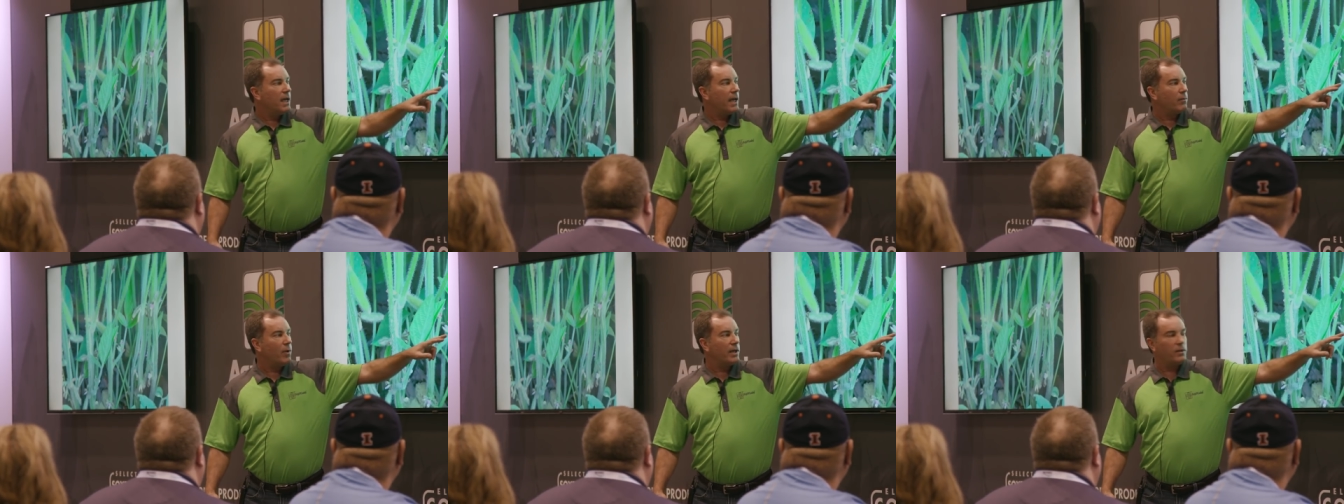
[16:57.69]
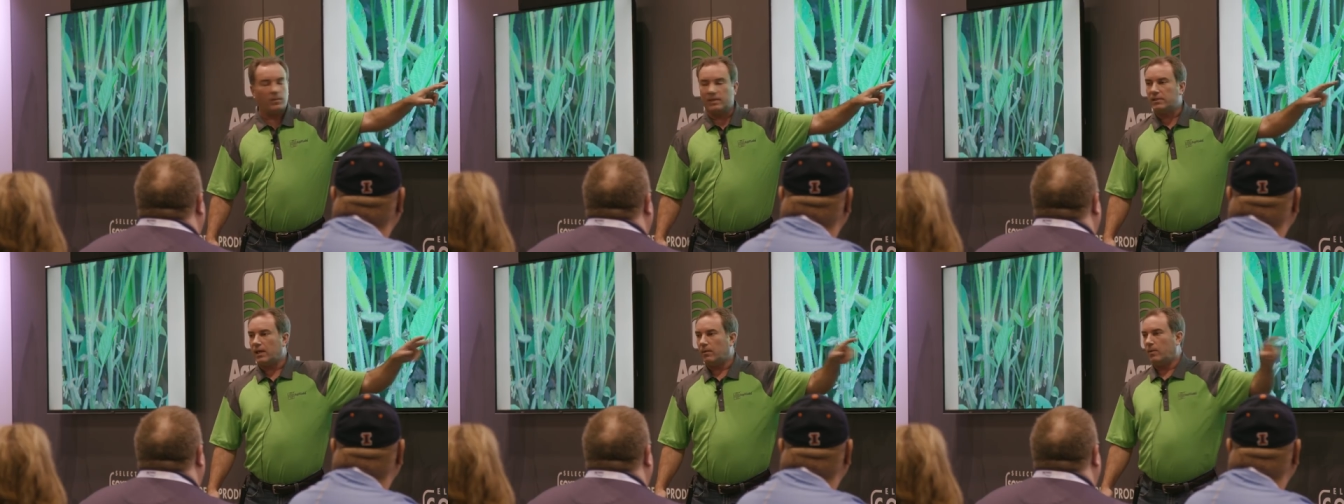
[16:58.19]
And what did we
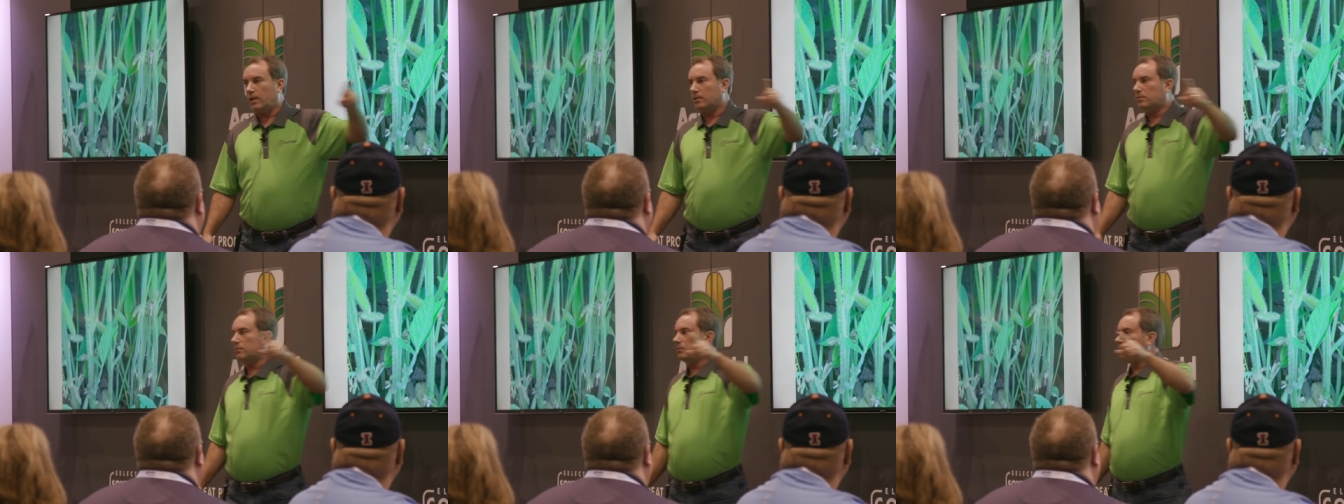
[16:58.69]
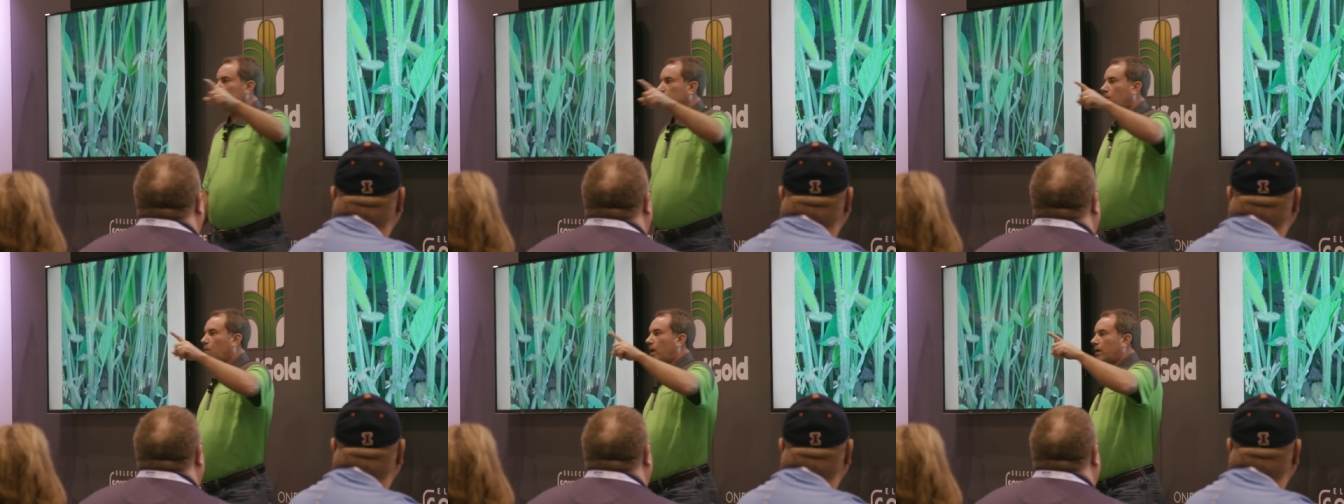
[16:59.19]
say, what is
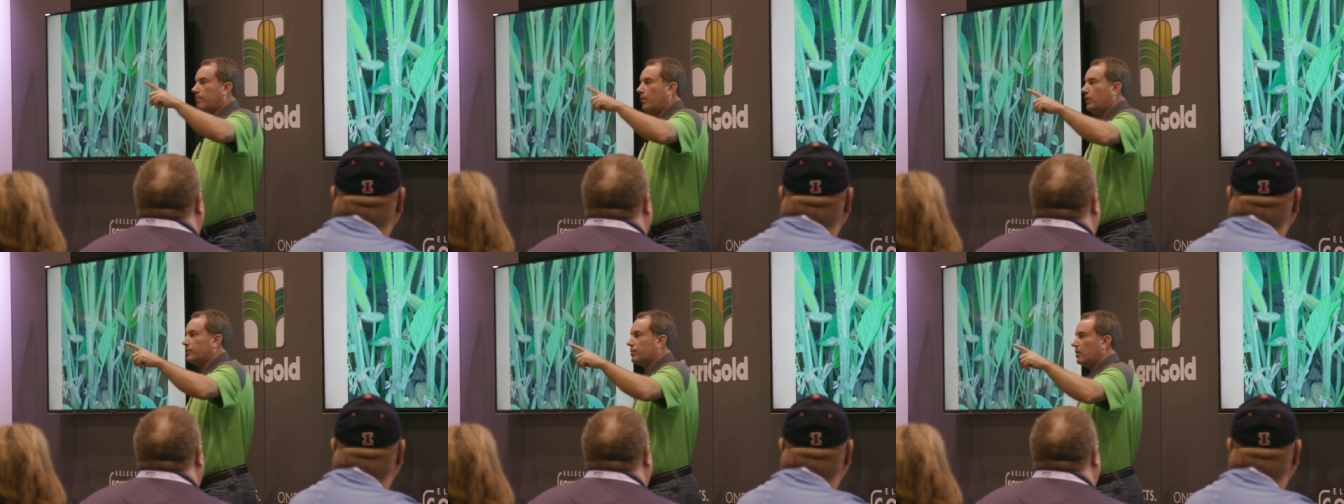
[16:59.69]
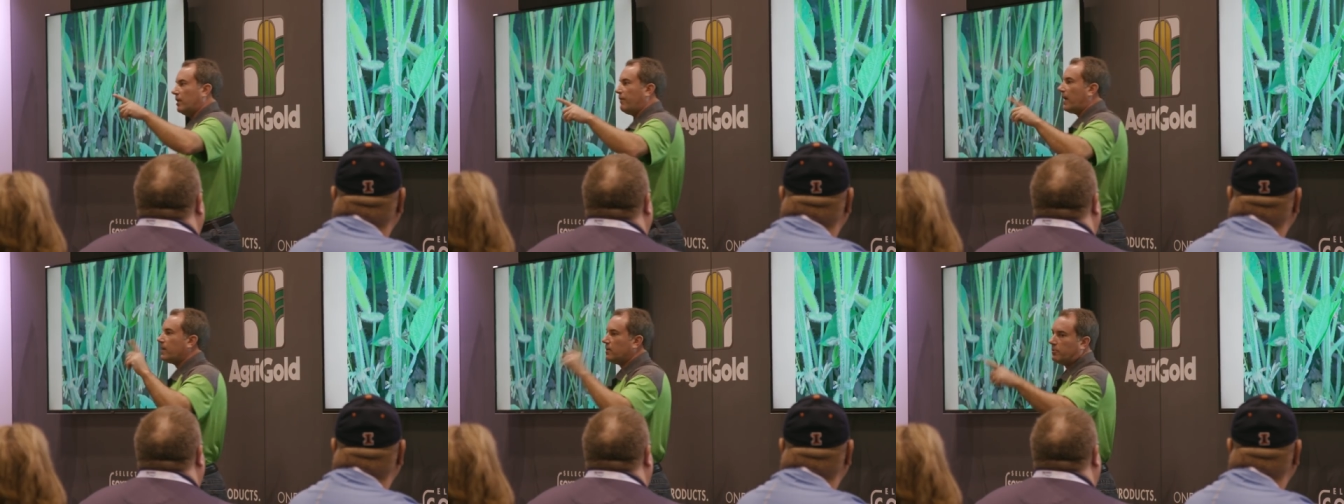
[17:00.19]
one bushel? If
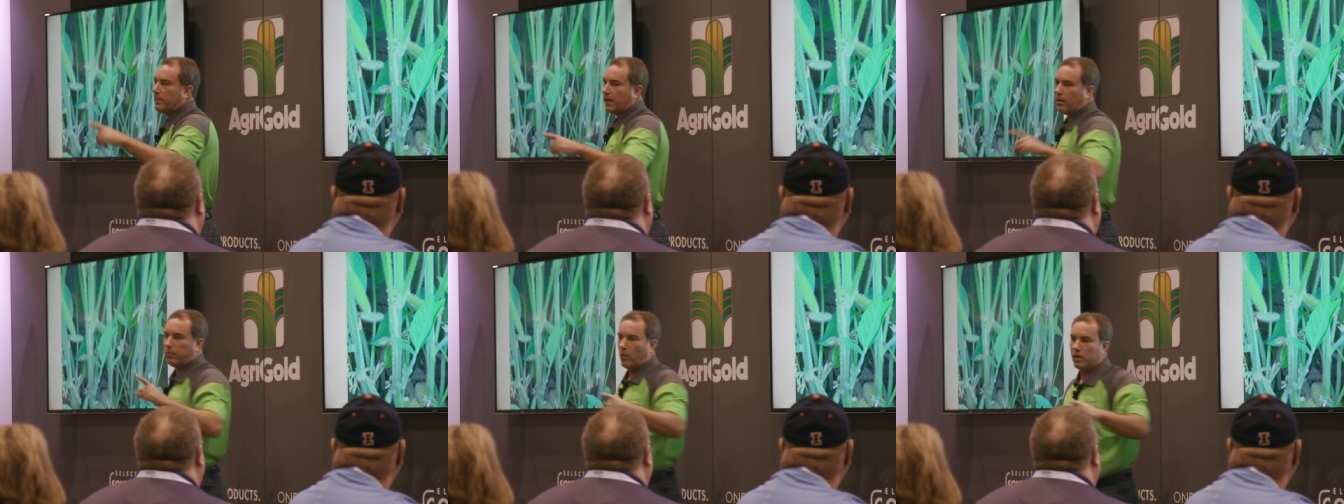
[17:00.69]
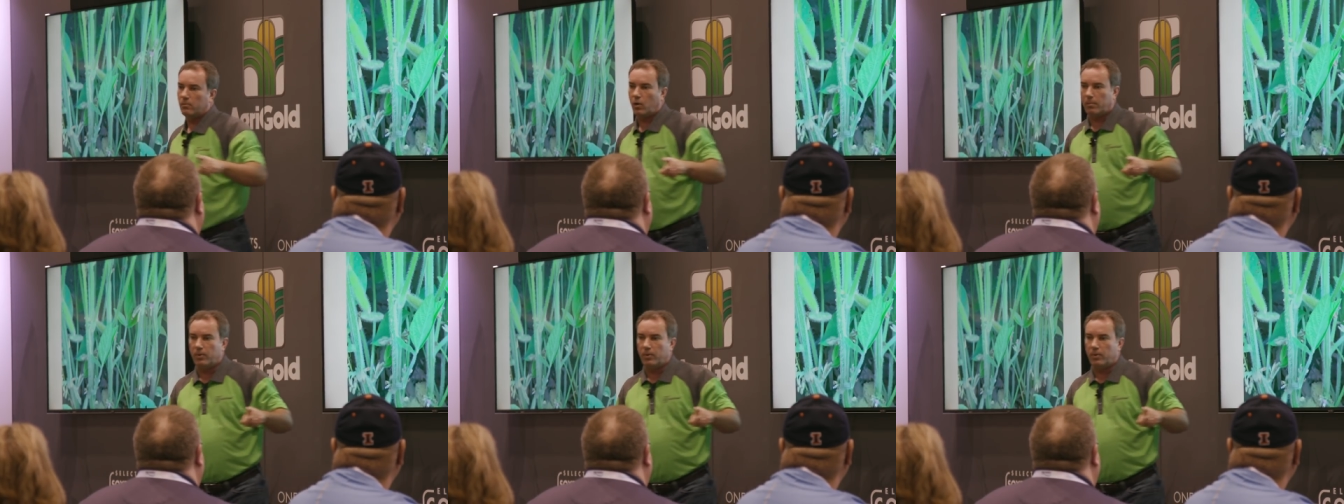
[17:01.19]
I could just pick up one more